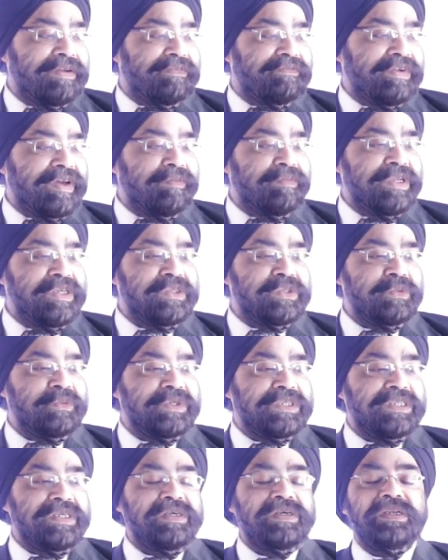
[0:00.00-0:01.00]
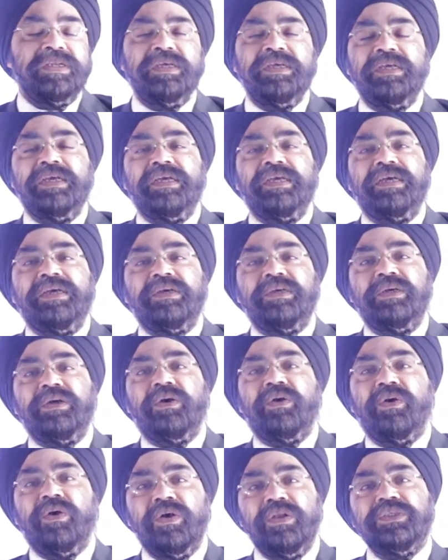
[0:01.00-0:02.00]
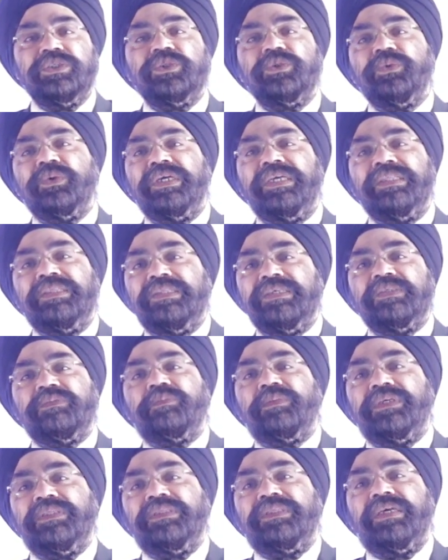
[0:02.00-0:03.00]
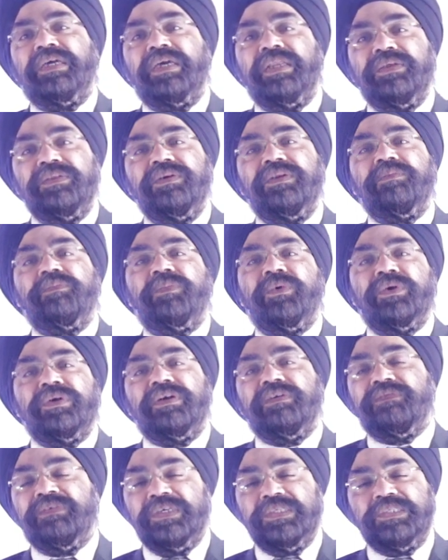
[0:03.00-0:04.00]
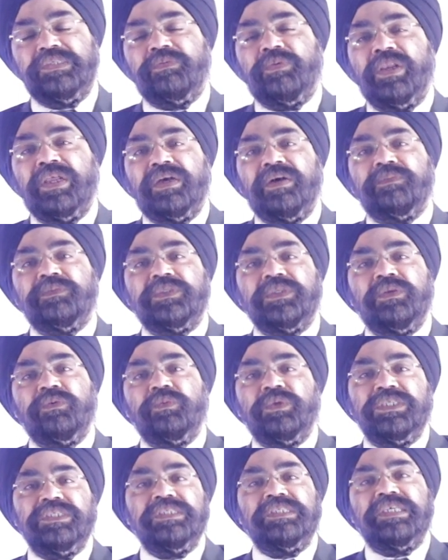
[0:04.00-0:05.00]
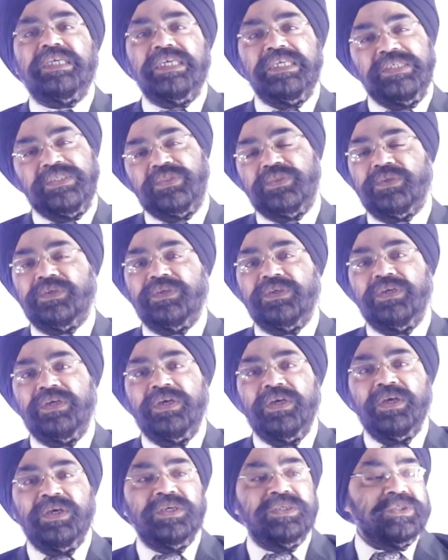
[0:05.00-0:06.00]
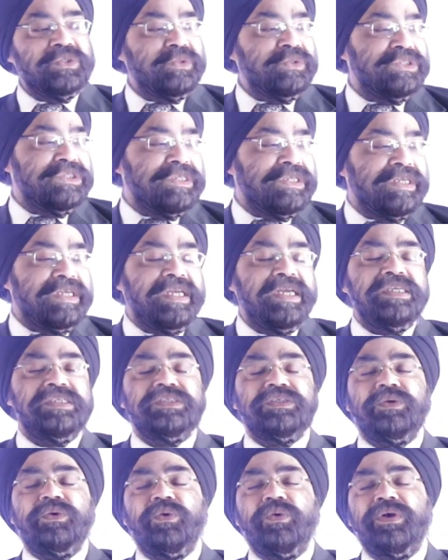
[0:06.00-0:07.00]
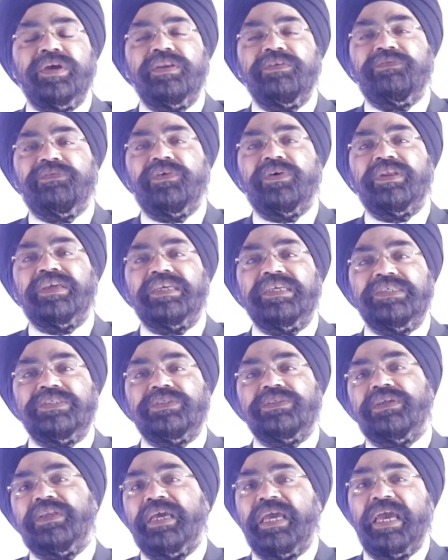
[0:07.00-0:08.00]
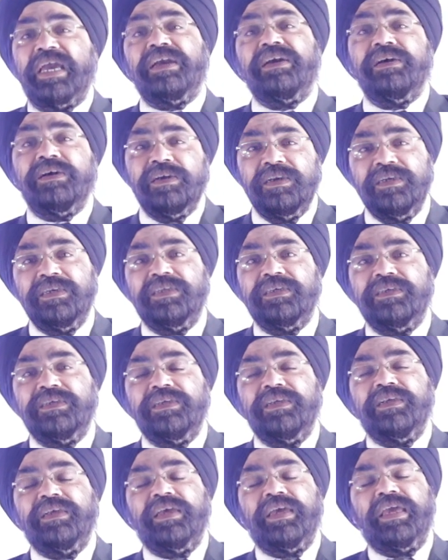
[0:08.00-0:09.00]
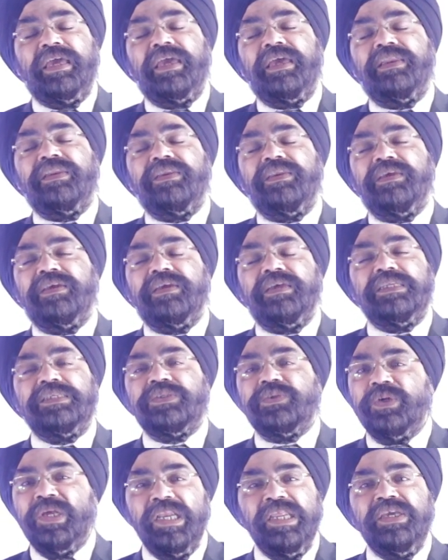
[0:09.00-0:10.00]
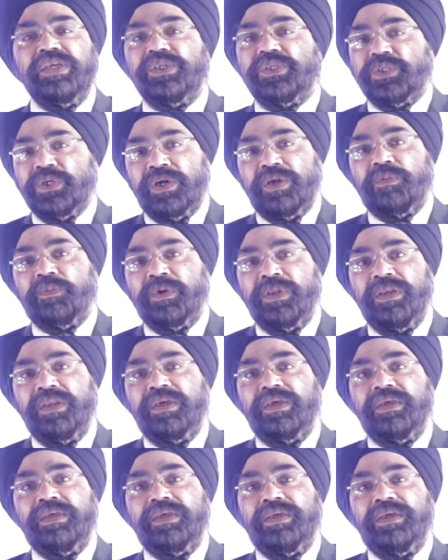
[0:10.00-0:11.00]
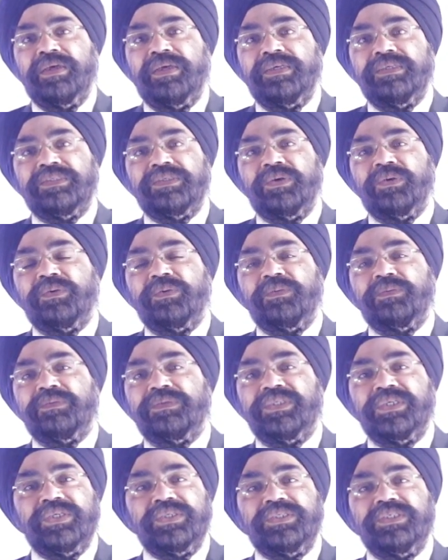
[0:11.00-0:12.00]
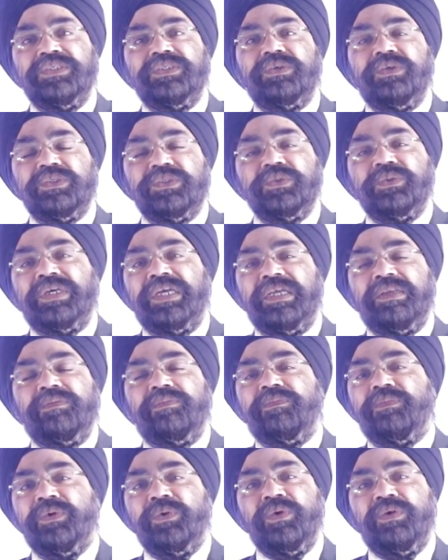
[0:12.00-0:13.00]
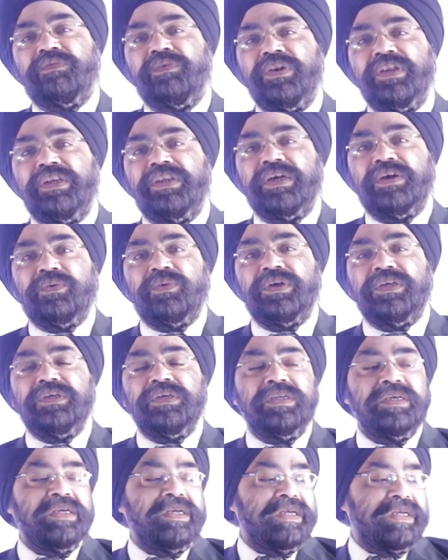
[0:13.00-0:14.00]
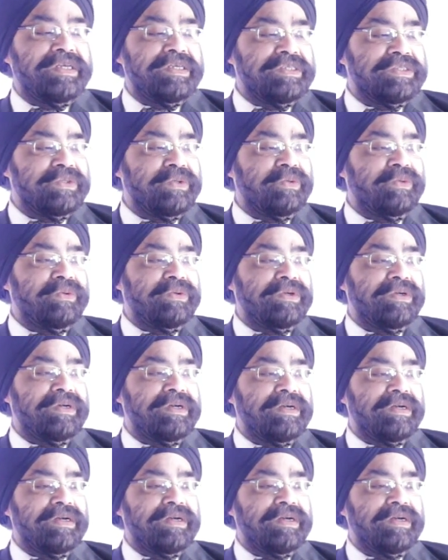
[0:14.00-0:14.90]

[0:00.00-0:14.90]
families over there. Also in this month, another important festival comes in, which is Easter. So kids go in for Easter egg hunt and it's really enjoyable. So churches also get beautifully decorated. So